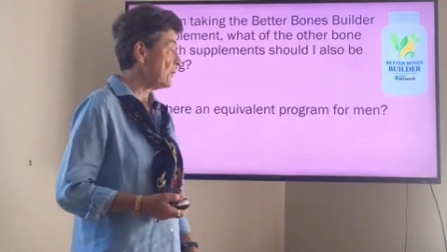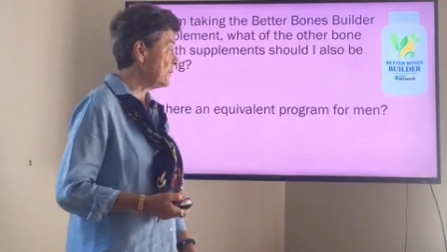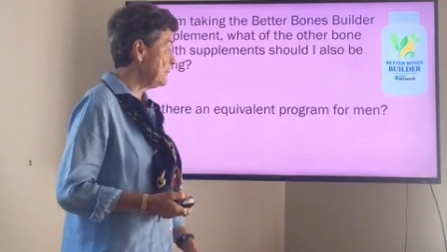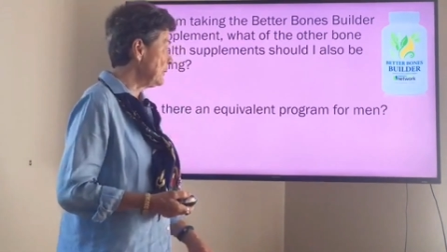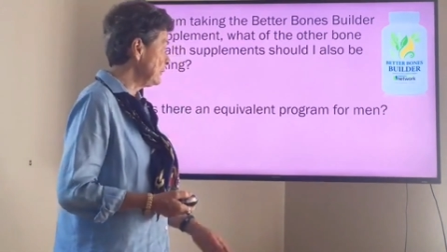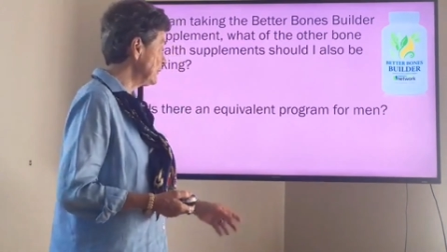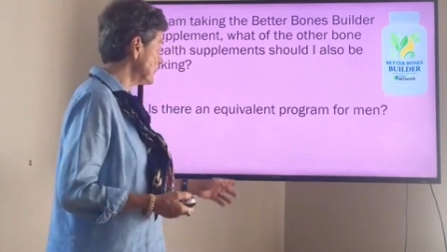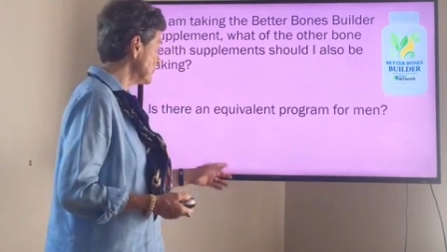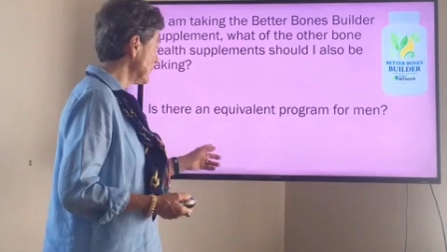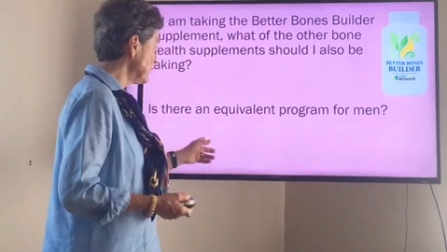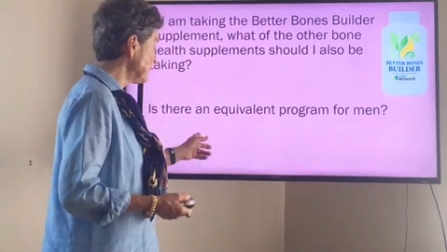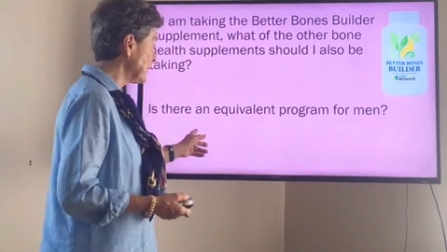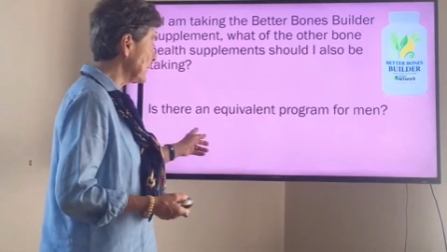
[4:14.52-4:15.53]
The builder is a
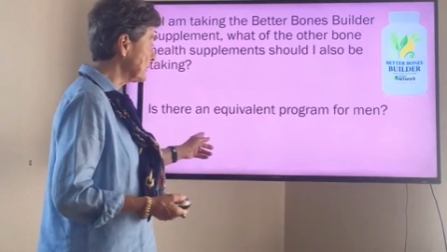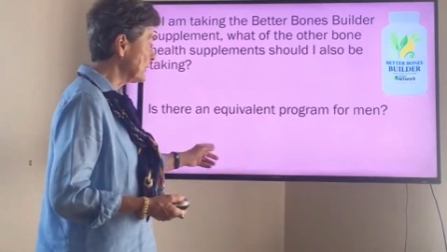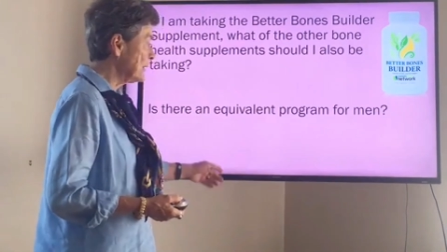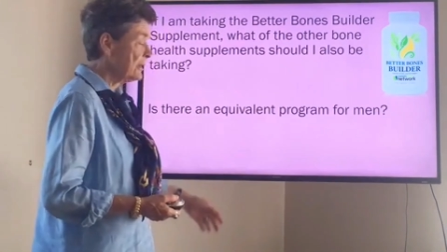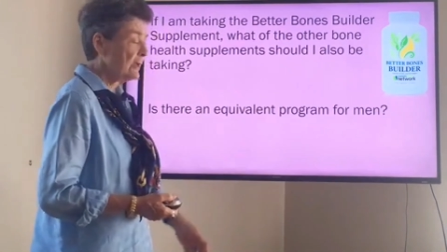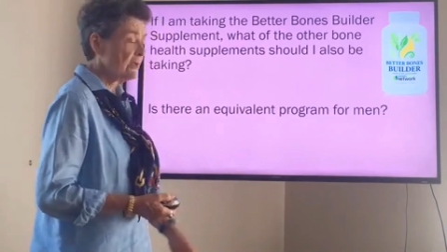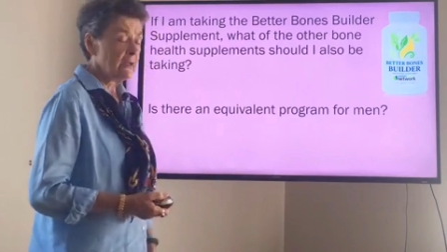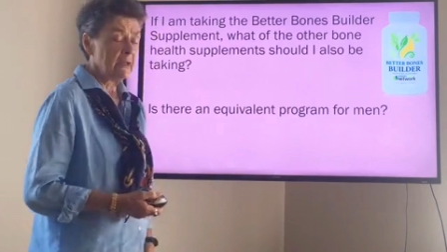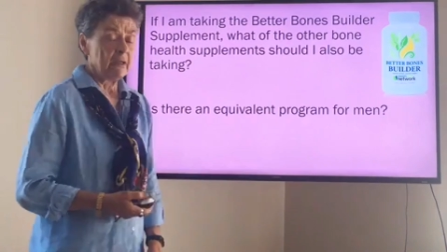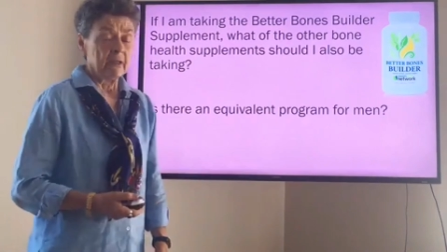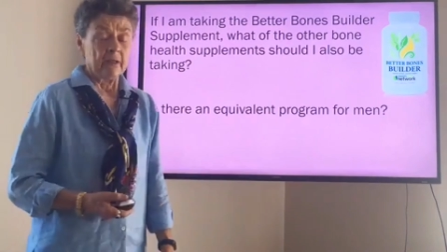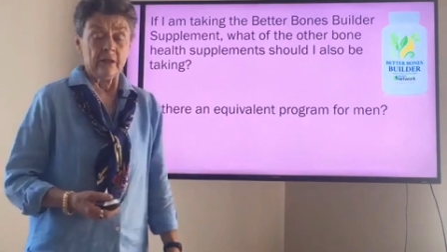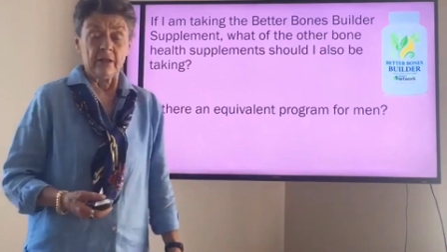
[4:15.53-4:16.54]
great product.
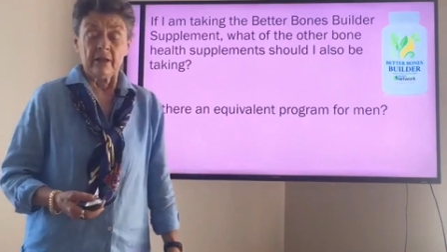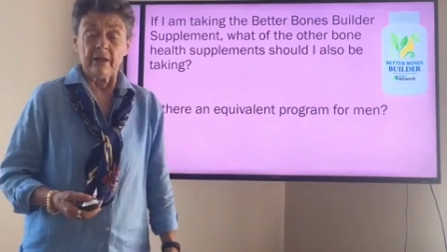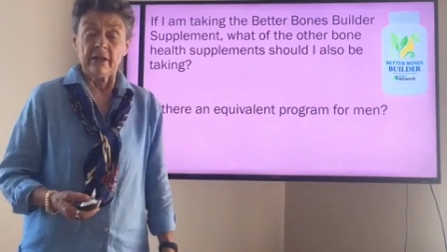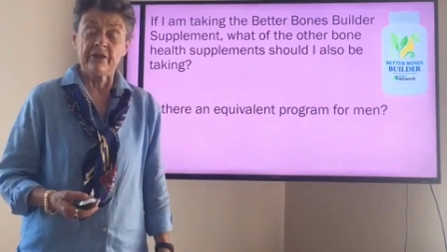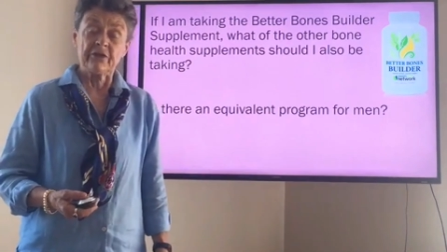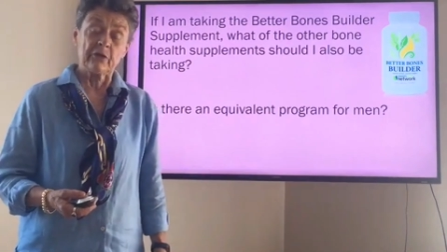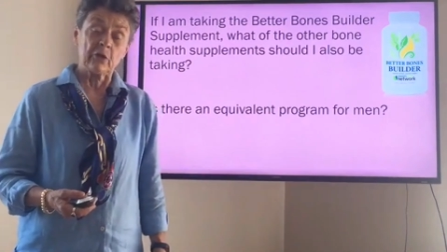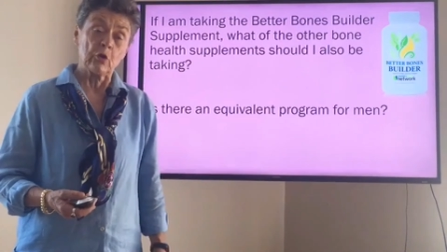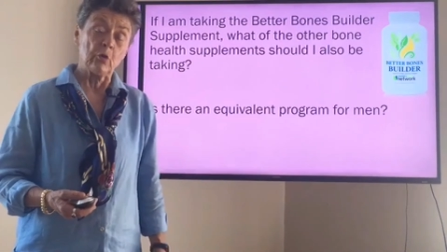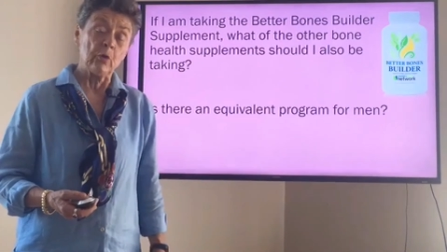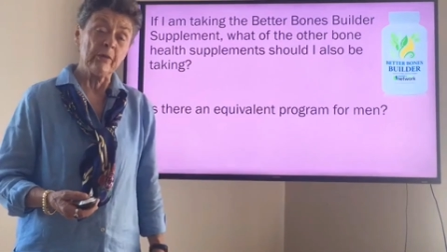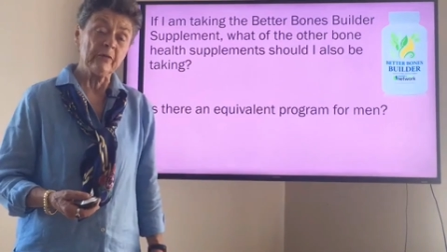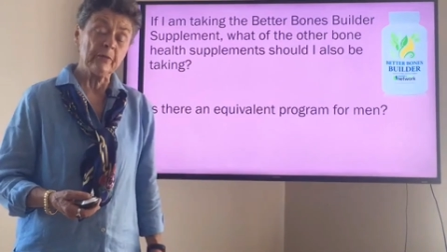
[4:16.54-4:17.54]
Is there
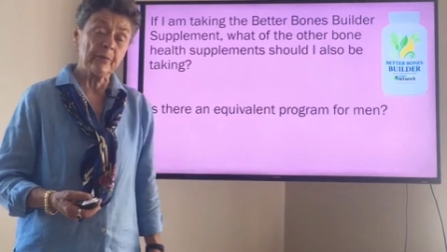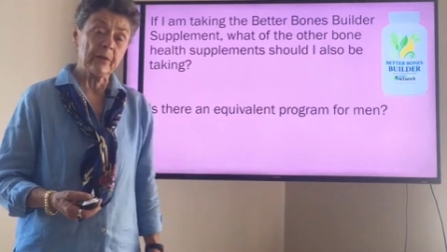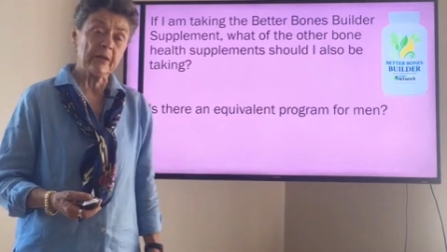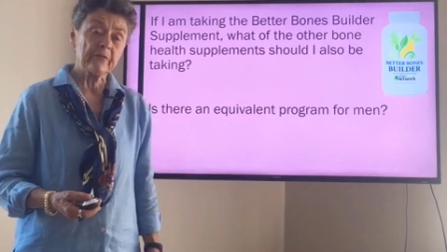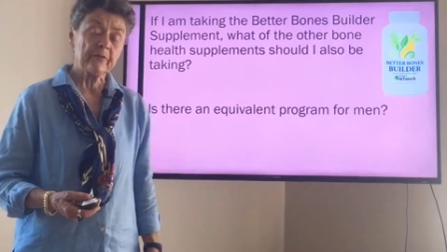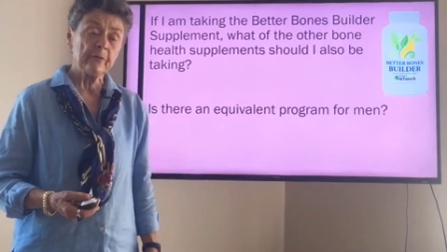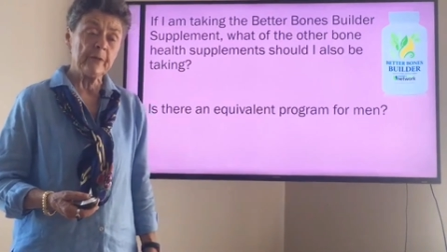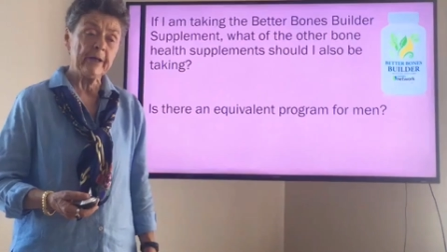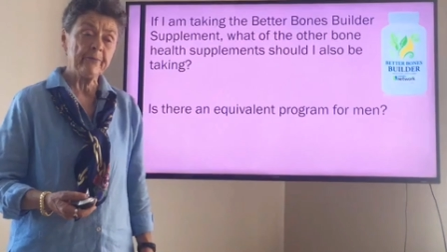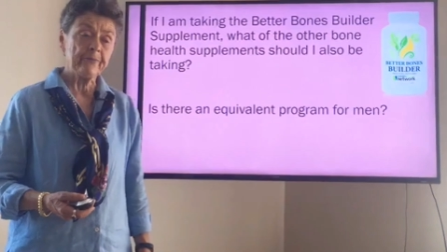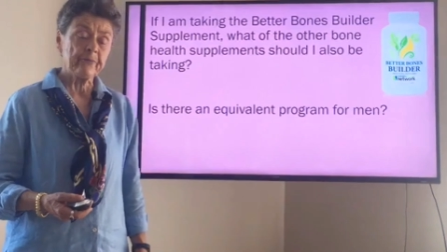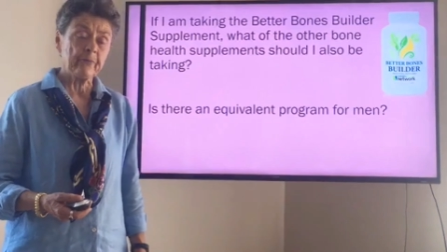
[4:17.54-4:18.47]
equivalent product for men?